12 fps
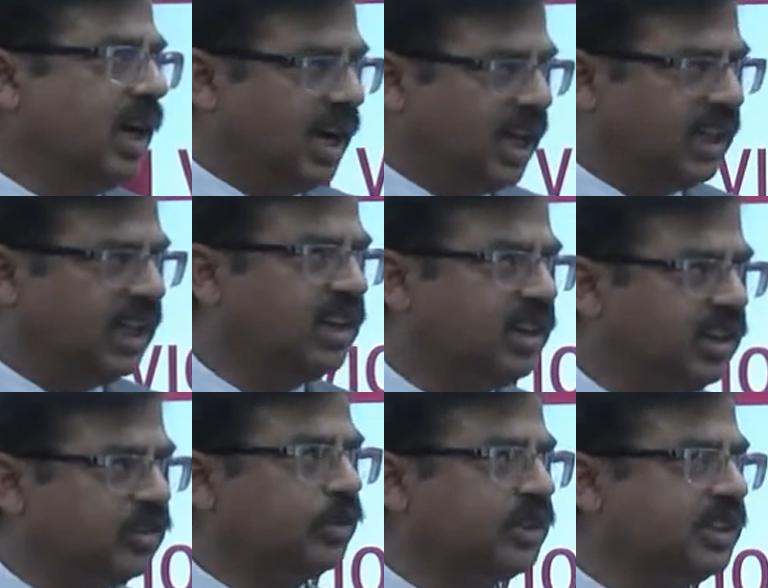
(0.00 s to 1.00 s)
other
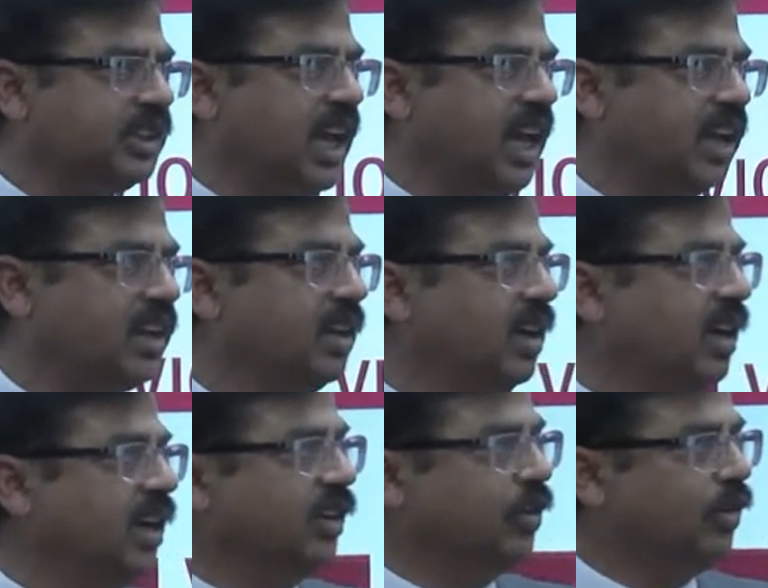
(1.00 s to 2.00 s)
resources like
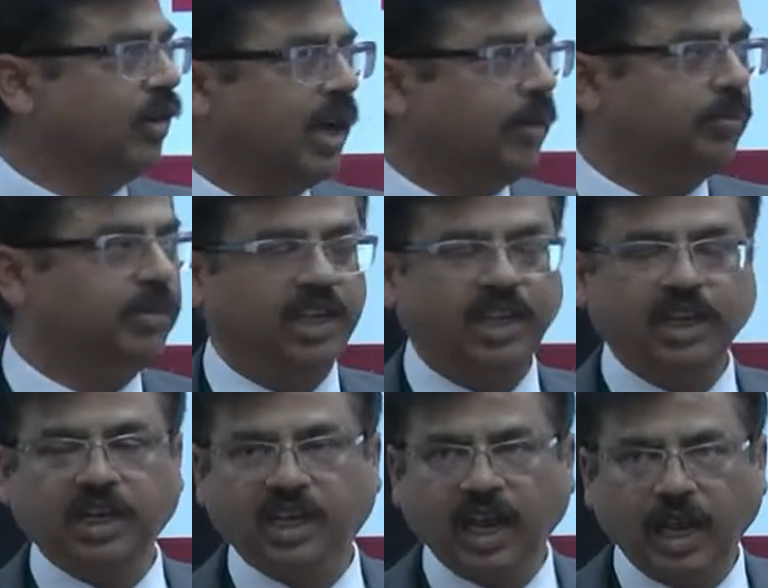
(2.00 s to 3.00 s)
uh, you have
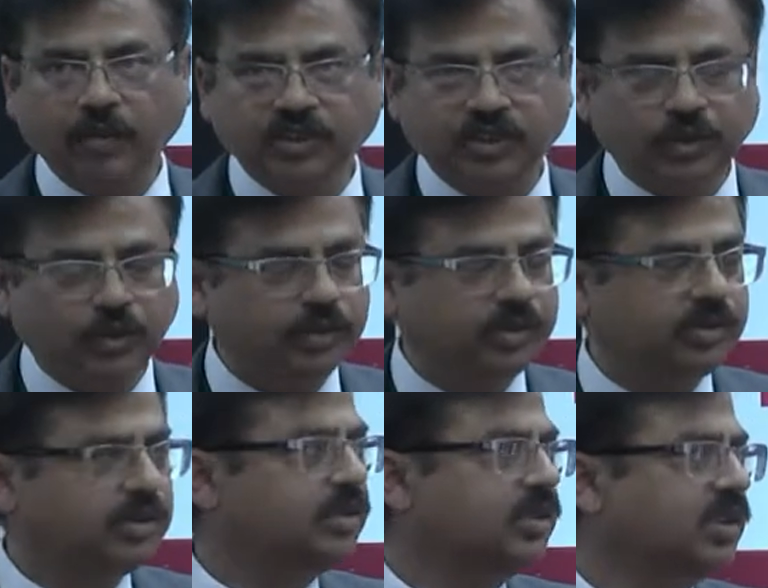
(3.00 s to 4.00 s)
the
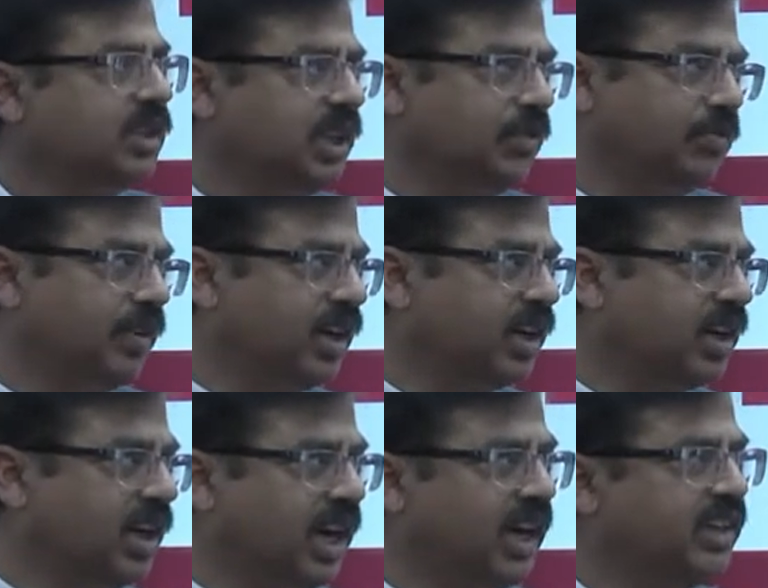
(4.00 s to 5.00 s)
limestones, different
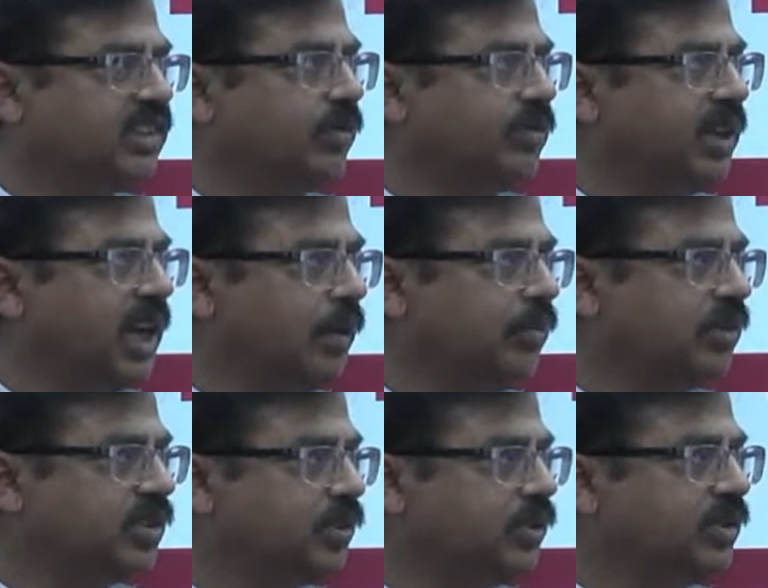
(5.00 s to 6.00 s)
grades of the
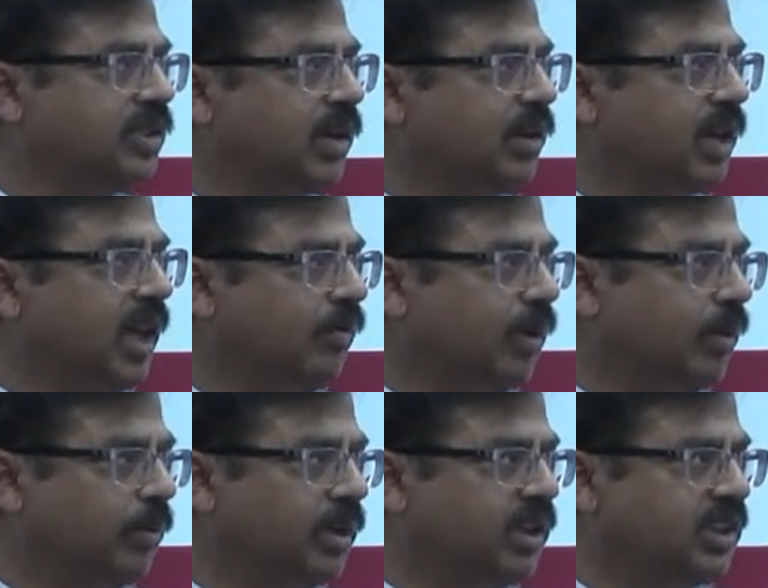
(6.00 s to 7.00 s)
limestones are
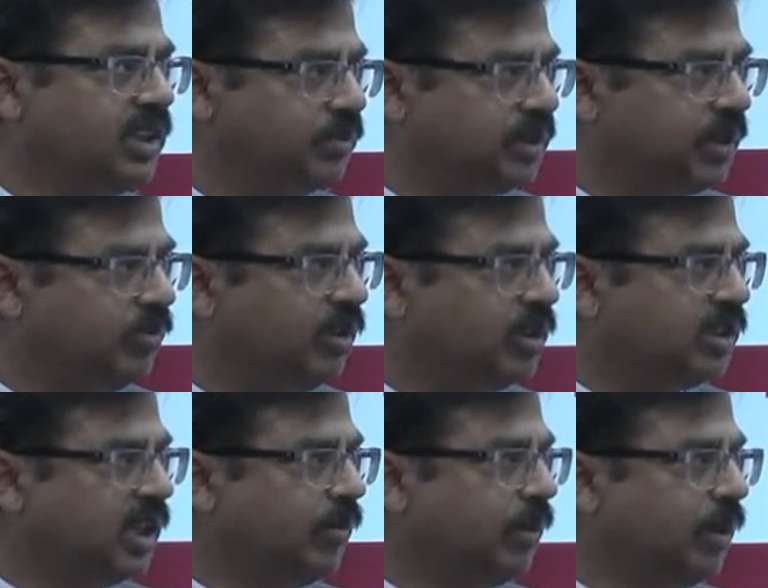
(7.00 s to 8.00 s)
available. Gypsum was
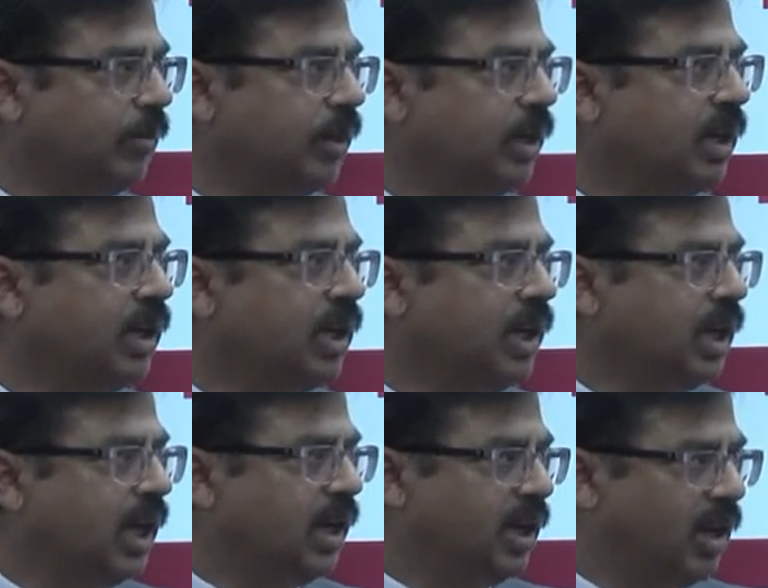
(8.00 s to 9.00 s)
available.
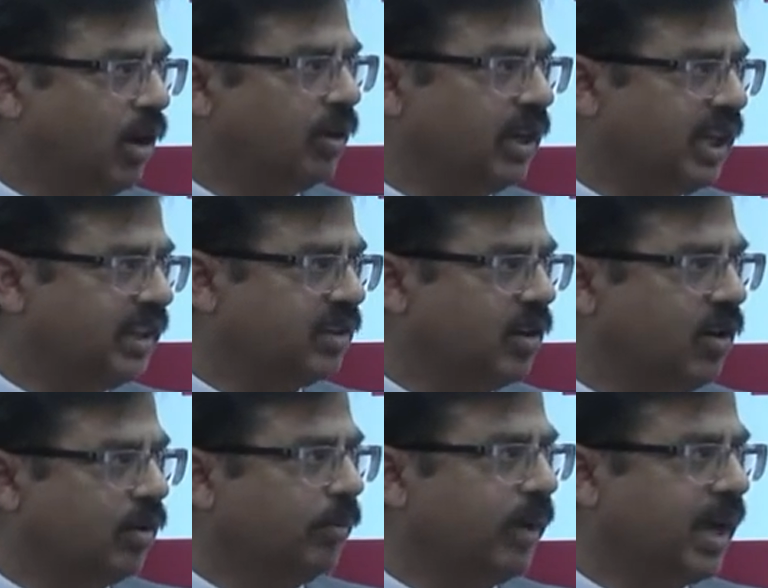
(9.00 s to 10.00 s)
Uh, now it has
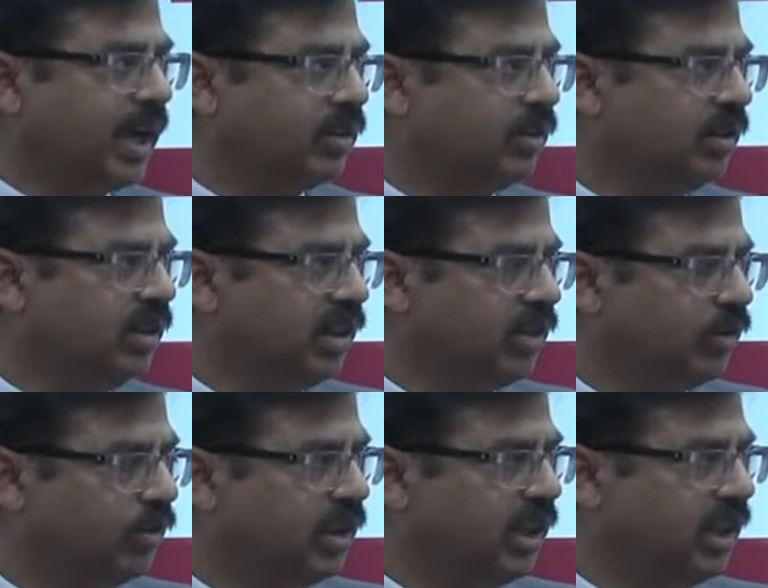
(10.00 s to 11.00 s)
gone back
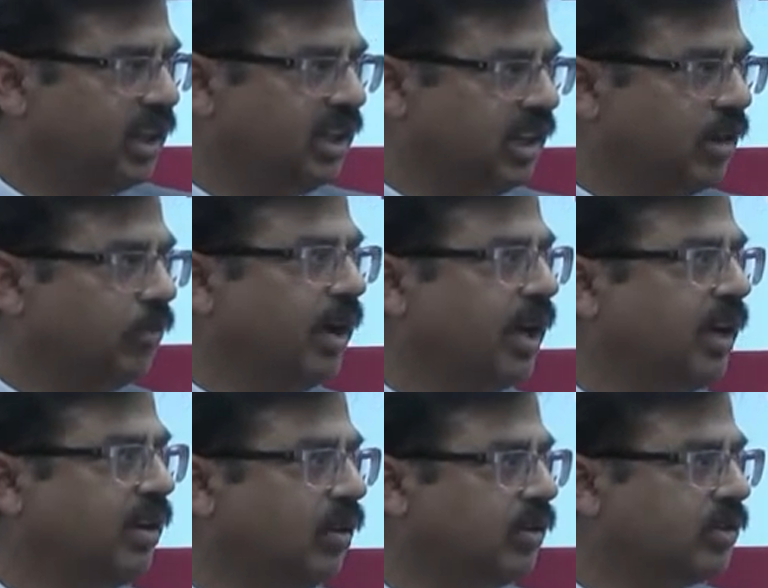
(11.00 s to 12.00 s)
into the reservoir
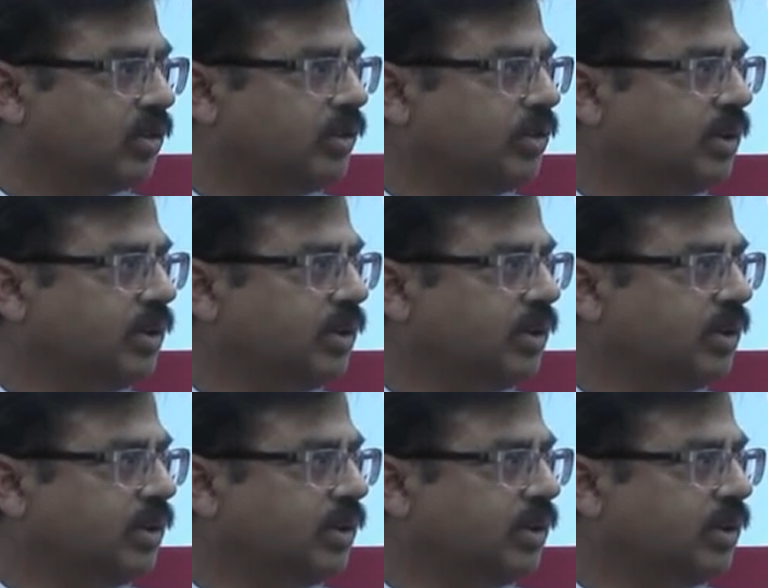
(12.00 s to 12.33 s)
also.